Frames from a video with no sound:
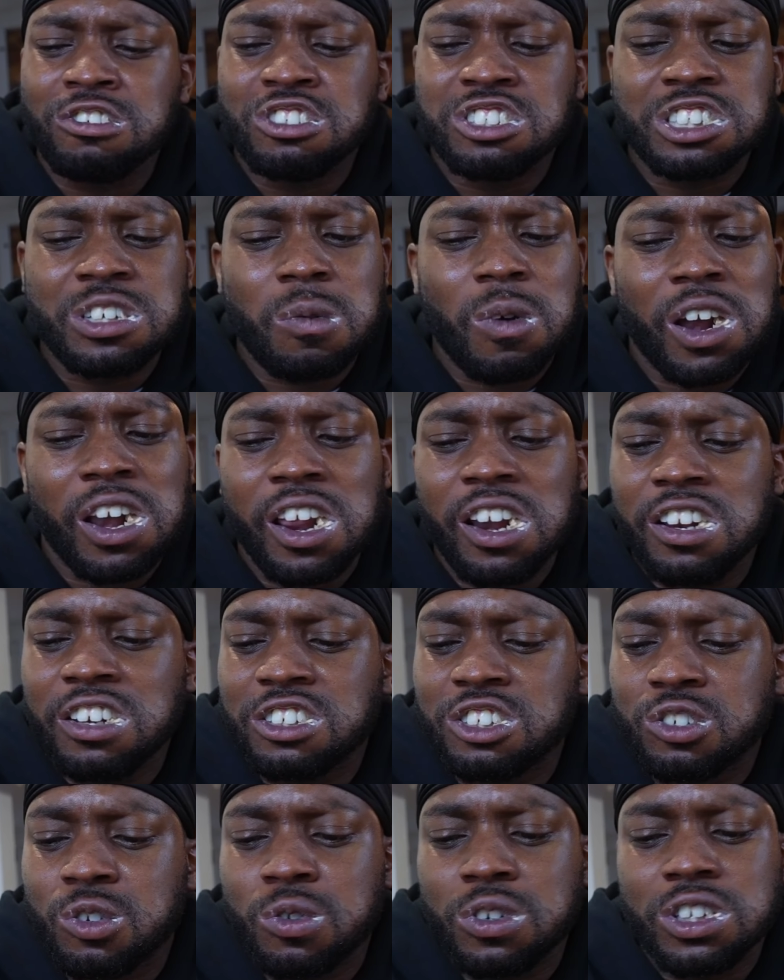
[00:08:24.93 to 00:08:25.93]
You see why they're
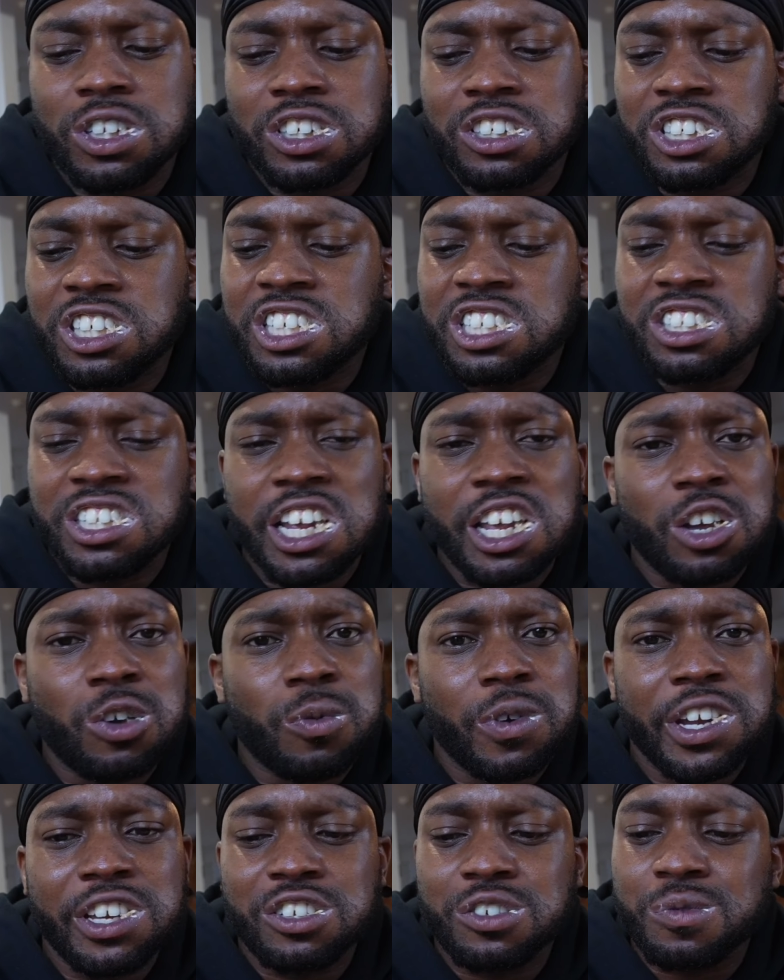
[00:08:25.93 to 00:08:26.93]
the, the cheesesteak
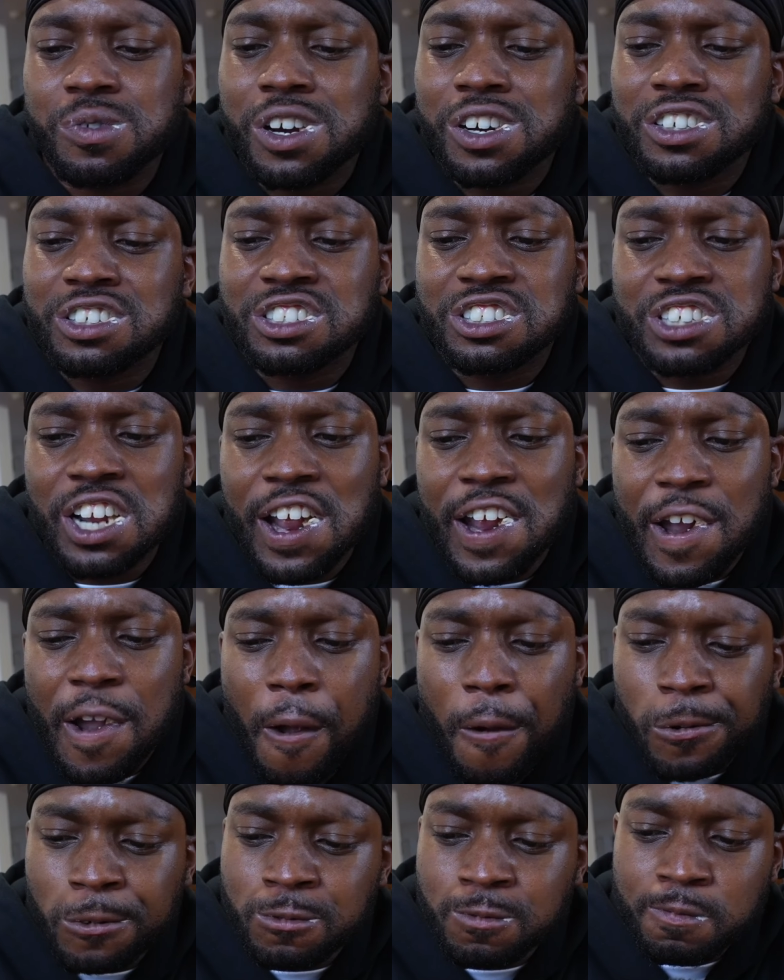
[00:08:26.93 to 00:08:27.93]
queens around this
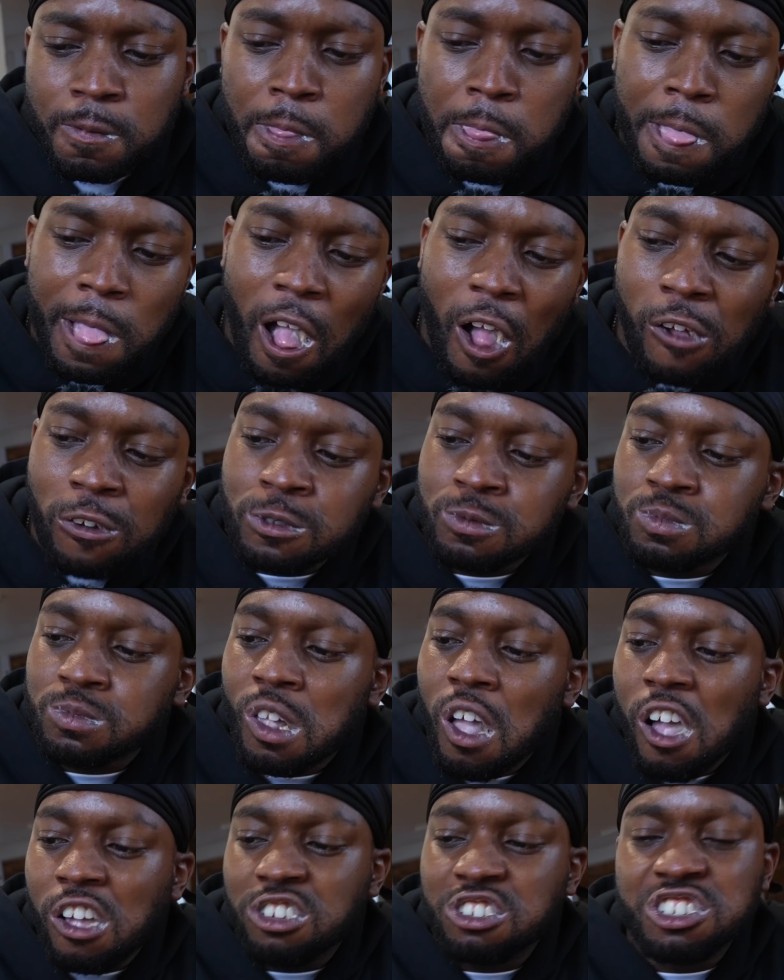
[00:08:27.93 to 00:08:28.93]
thing.
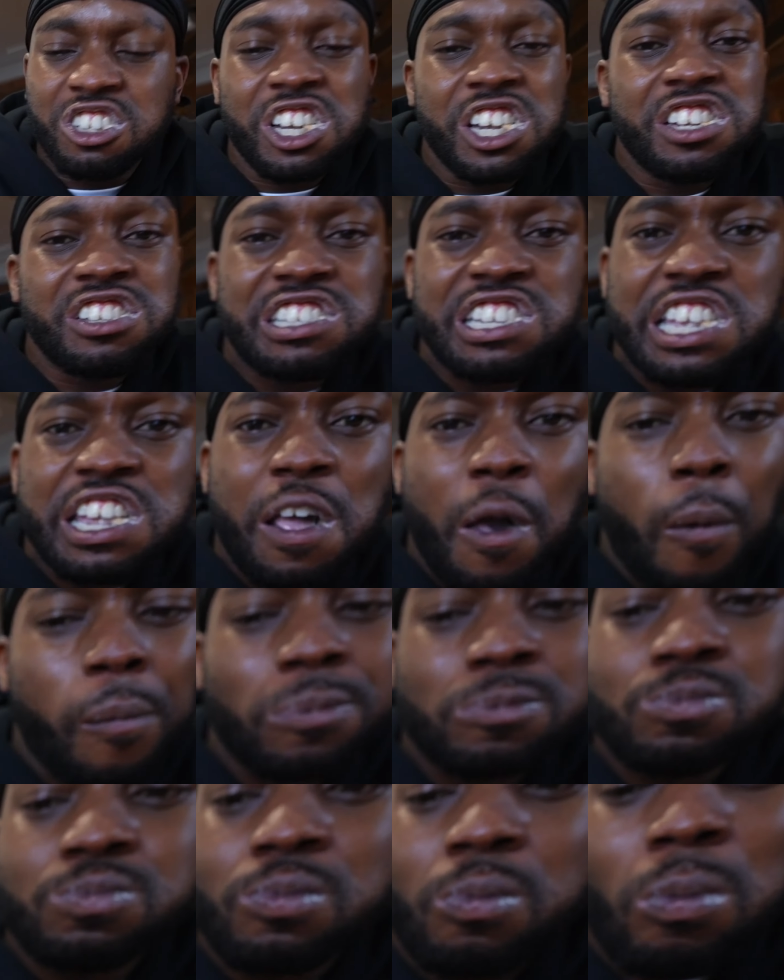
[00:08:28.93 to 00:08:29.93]
Cheesy.
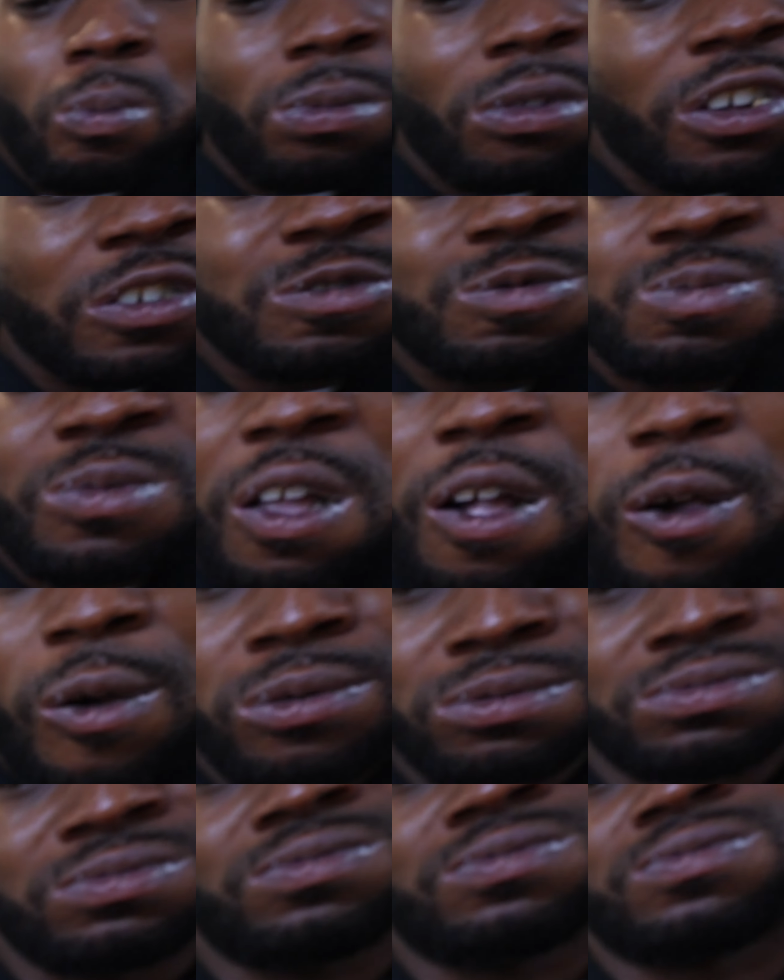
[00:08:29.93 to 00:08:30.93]

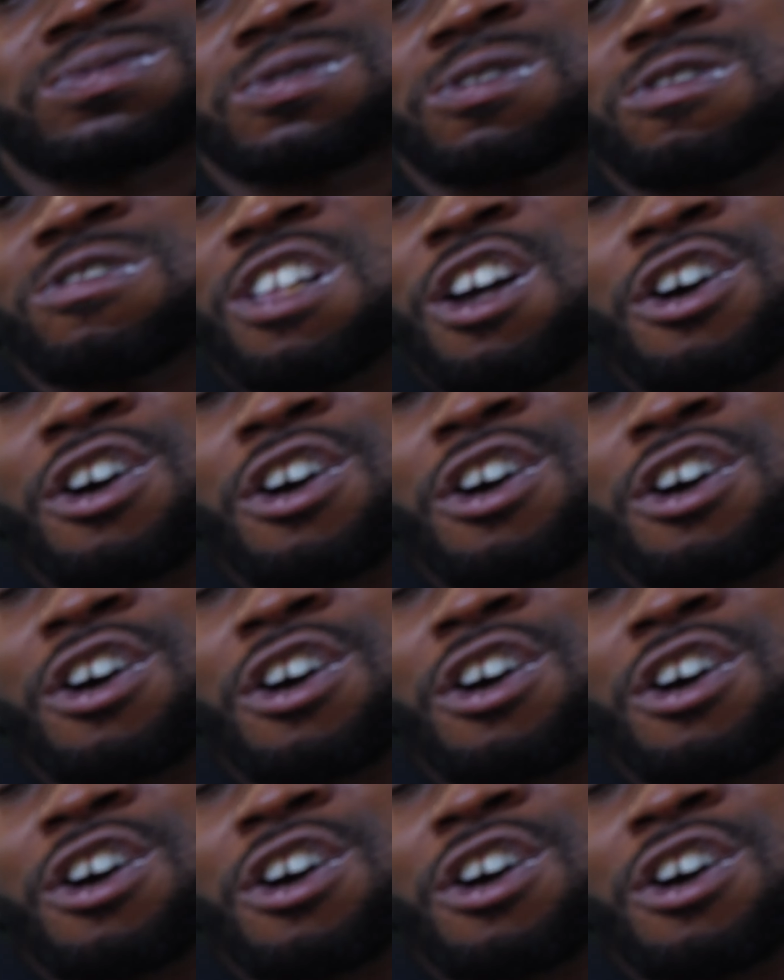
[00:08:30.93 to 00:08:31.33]
Mmm.